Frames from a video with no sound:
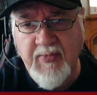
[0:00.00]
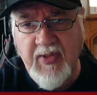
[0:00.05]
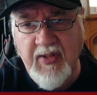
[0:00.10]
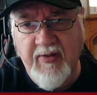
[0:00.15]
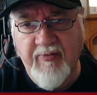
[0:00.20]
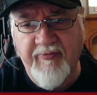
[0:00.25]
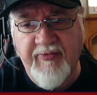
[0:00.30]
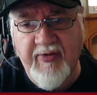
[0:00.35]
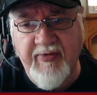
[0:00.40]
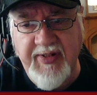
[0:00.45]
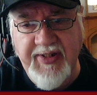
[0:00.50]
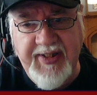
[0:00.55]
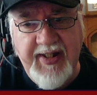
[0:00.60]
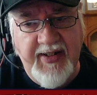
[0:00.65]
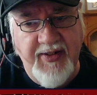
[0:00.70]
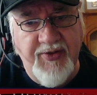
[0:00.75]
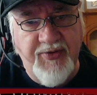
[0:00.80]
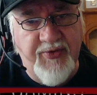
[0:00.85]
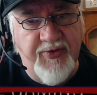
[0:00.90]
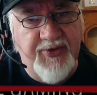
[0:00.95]
very
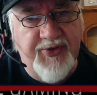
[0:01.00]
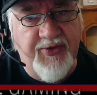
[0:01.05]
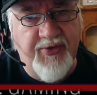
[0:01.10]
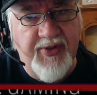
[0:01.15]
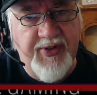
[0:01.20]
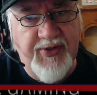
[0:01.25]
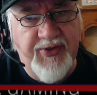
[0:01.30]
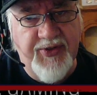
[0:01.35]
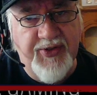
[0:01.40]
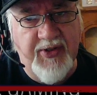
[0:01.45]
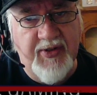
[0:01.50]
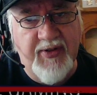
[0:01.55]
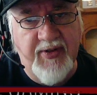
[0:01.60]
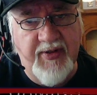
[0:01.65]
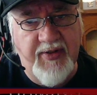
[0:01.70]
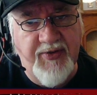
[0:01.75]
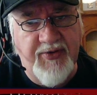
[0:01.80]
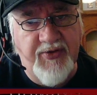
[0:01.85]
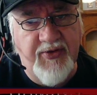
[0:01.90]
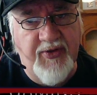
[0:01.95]
dangerous creature,
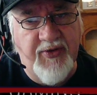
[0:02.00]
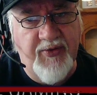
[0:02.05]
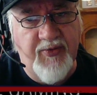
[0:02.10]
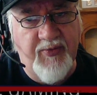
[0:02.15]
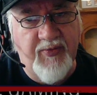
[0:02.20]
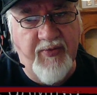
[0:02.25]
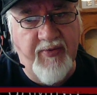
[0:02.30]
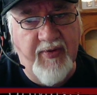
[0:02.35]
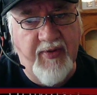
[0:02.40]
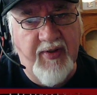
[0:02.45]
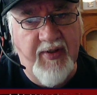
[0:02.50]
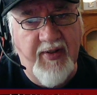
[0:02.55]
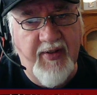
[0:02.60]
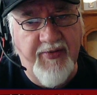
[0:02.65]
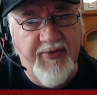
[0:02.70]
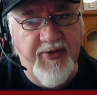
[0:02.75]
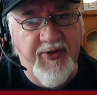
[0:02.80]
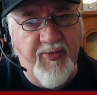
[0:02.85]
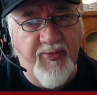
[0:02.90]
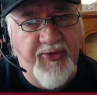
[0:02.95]
and
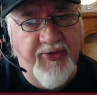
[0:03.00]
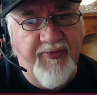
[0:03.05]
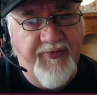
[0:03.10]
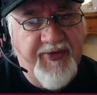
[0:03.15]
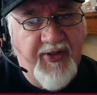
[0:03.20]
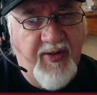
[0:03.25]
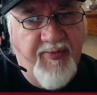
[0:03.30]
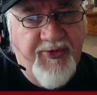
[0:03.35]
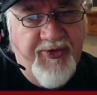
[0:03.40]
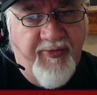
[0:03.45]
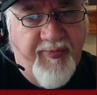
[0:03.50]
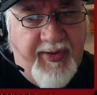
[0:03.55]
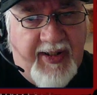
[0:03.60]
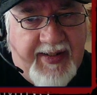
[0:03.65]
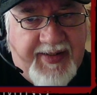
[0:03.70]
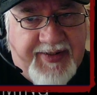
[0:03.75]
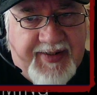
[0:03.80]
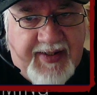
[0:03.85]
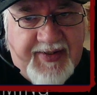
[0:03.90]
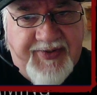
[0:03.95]
the number of times I
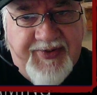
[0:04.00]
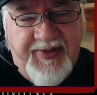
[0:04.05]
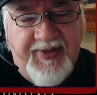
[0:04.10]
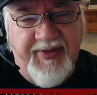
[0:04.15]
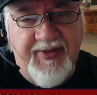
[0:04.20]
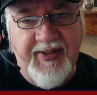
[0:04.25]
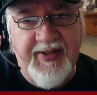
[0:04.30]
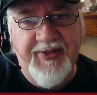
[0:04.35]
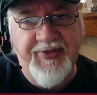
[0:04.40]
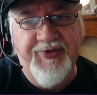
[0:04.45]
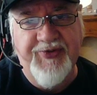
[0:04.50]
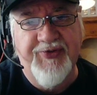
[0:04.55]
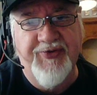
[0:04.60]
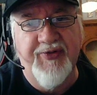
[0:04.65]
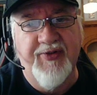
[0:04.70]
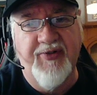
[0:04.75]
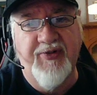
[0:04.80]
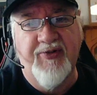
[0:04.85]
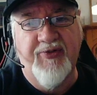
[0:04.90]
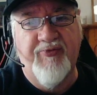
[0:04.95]
play tested this
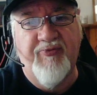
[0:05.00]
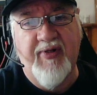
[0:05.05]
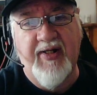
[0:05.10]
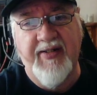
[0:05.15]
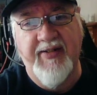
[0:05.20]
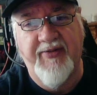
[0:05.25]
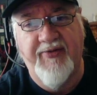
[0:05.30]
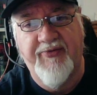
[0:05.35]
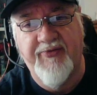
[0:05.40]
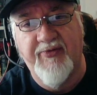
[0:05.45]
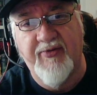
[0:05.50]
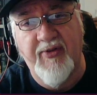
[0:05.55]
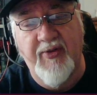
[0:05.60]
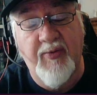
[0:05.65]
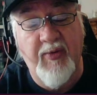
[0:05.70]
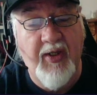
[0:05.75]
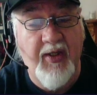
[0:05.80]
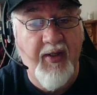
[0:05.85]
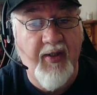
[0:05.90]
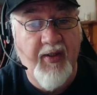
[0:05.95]
and ran it through,
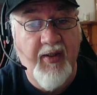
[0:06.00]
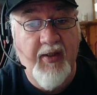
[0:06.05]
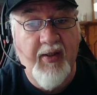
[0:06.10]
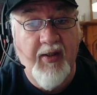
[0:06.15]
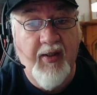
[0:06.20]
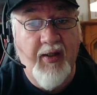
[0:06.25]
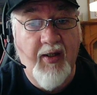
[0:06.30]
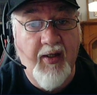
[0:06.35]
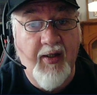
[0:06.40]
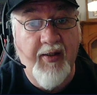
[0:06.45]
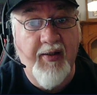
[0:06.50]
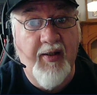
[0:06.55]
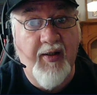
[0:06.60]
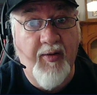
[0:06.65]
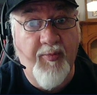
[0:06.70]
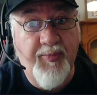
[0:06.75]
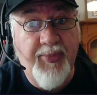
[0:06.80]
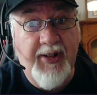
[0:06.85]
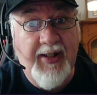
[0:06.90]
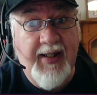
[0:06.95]

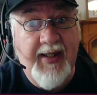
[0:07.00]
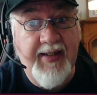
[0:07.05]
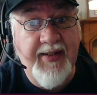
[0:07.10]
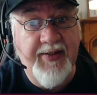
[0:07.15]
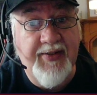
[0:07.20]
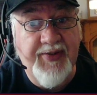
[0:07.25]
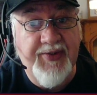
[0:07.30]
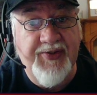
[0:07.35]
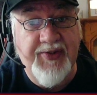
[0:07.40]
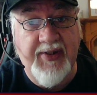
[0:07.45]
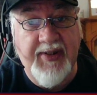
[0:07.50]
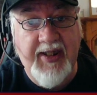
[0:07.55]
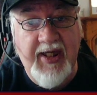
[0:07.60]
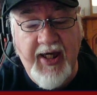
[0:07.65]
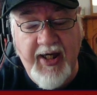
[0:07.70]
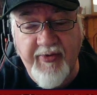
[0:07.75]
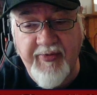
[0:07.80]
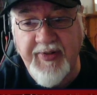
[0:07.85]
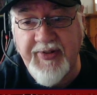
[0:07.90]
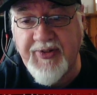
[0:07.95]
players and
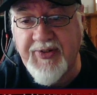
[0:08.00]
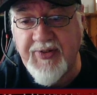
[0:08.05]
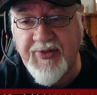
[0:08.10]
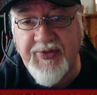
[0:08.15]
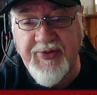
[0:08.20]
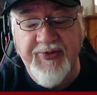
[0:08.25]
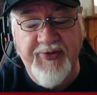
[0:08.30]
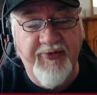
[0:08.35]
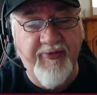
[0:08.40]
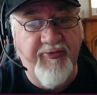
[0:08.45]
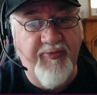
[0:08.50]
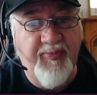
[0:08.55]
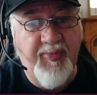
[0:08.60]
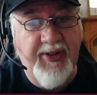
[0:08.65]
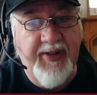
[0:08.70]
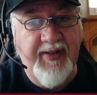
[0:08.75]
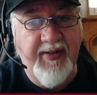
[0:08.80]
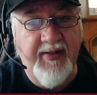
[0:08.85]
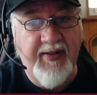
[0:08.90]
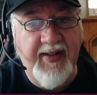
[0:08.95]
characters have
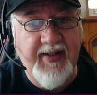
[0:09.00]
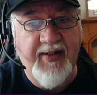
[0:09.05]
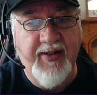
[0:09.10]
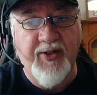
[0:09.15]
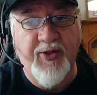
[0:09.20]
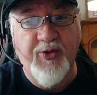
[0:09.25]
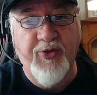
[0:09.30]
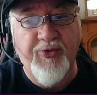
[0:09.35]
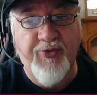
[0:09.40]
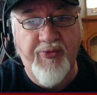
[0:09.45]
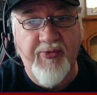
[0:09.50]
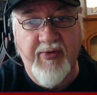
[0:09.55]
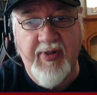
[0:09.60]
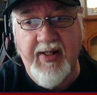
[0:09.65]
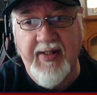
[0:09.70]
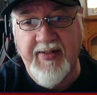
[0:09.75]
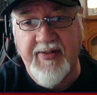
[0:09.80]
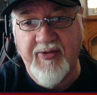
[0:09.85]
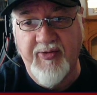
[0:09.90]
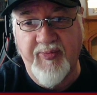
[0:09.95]
been
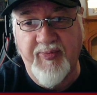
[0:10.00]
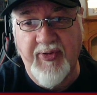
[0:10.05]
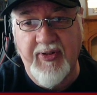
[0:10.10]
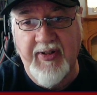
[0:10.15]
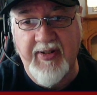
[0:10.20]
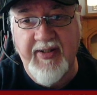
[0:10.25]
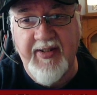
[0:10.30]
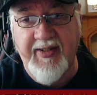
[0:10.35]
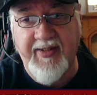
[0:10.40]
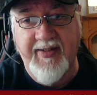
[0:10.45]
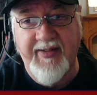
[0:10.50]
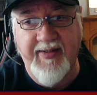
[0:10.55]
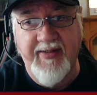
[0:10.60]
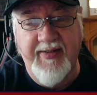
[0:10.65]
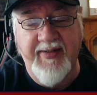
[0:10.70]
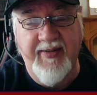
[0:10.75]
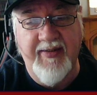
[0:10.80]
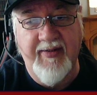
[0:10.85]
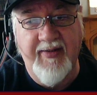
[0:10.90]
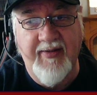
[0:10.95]

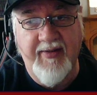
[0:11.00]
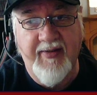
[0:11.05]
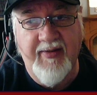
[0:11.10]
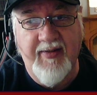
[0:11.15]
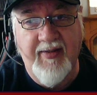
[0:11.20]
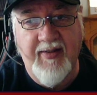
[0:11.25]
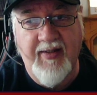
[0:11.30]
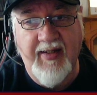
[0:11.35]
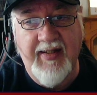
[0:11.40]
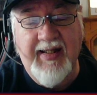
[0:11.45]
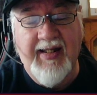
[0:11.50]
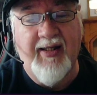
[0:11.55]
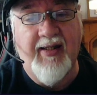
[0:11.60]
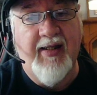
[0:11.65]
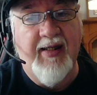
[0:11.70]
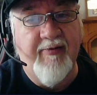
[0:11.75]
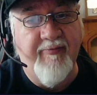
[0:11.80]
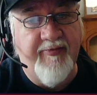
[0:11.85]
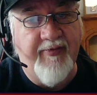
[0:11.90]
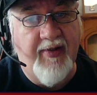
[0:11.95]
incredibly
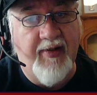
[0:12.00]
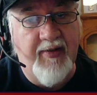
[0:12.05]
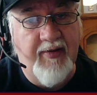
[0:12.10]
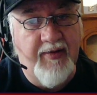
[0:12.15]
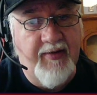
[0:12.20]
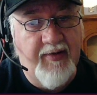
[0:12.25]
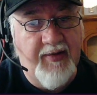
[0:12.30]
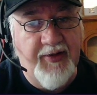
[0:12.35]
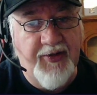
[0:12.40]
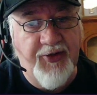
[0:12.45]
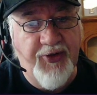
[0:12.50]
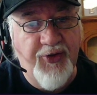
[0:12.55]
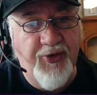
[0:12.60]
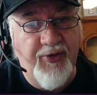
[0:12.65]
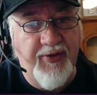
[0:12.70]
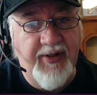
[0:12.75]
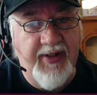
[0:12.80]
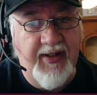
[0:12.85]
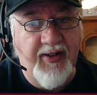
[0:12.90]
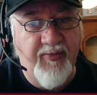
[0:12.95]
clever and
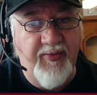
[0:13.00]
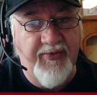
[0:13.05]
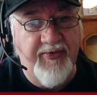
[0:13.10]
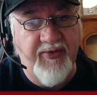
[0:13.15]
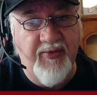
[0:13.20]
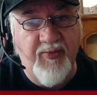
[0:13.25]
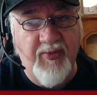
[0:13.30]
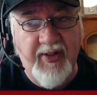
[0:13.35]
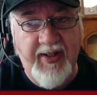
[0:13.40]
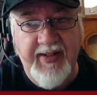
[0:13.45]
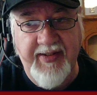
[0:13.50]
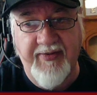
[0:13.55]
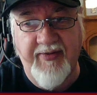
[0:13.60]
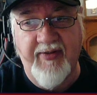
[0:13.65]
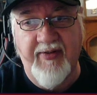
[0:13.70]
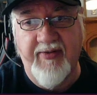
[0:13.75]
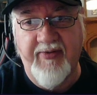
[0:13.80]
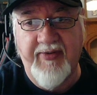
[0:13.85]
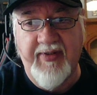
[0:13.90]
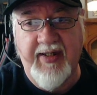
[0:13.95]
cunning with the way
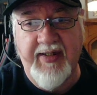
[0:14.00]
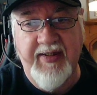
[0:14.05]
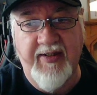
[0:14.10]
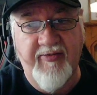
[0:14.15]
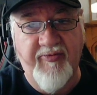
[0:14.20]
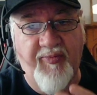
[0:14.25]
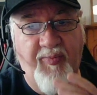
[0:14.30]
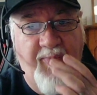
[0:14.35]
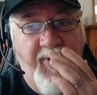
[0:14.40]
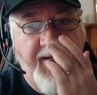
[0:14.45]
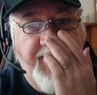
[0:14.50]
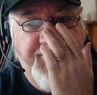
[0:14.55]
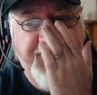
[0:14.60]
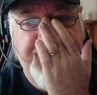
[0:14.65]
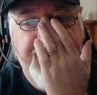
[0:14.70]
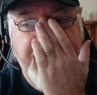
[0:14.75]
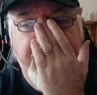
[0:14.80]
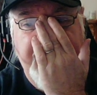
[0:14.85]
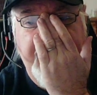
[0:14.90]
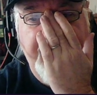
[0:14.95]
that they have
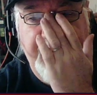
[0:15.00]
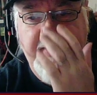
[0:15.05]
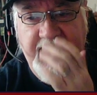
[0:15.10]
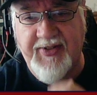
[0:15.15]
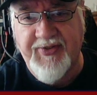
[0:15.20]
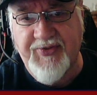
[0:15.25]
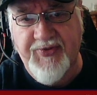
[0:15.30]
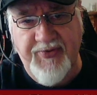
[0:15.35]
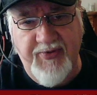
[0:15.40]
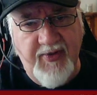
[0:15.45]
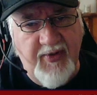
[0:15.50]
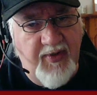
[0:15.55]
bested this